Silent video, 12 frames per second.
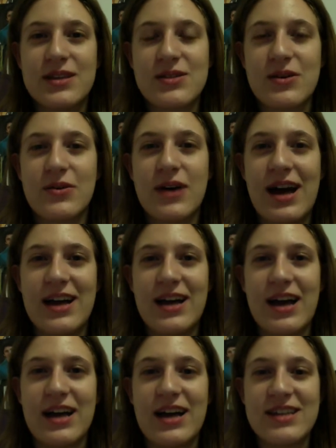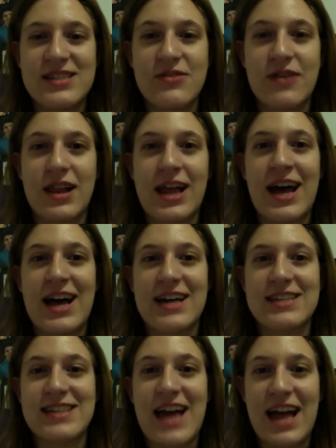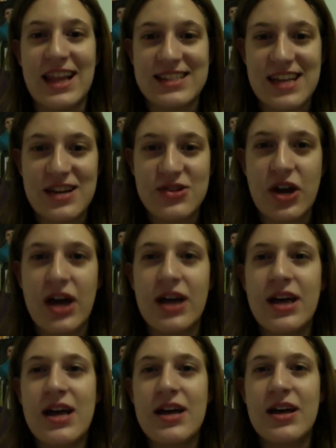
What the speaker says: So Cinderella has Alexandra,